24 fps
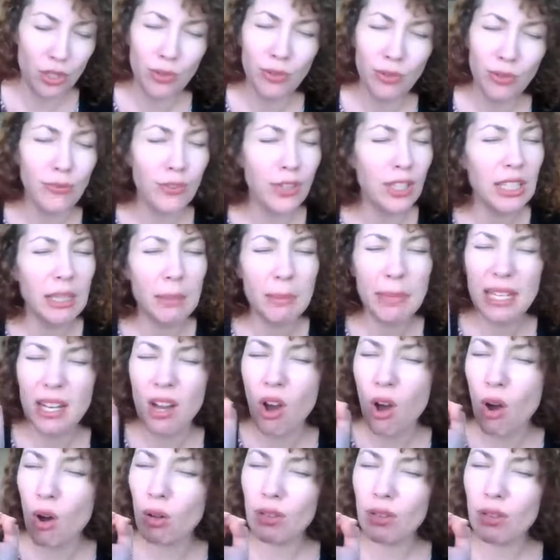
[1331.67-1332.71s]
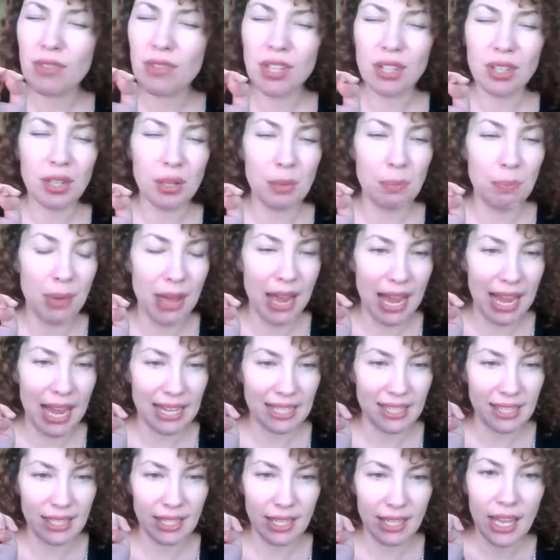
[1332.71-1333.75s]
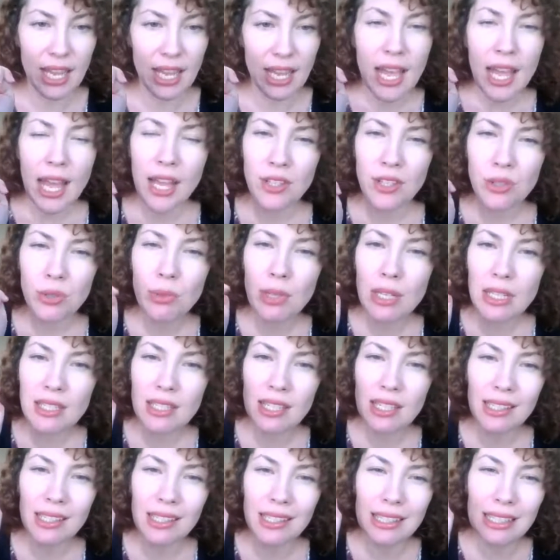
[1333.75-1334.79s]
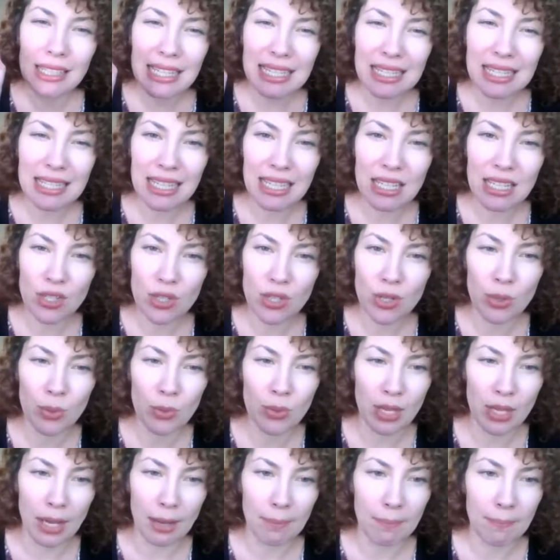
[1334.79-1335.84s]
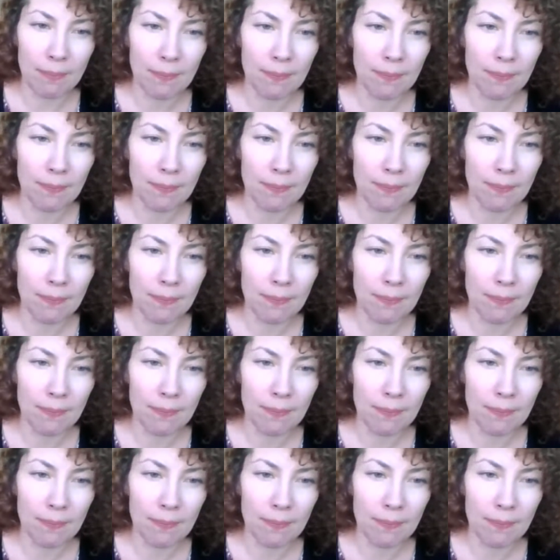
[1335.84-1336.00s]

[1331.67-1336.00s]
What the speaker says: You feel them in all of their capacity, and you get to listen to them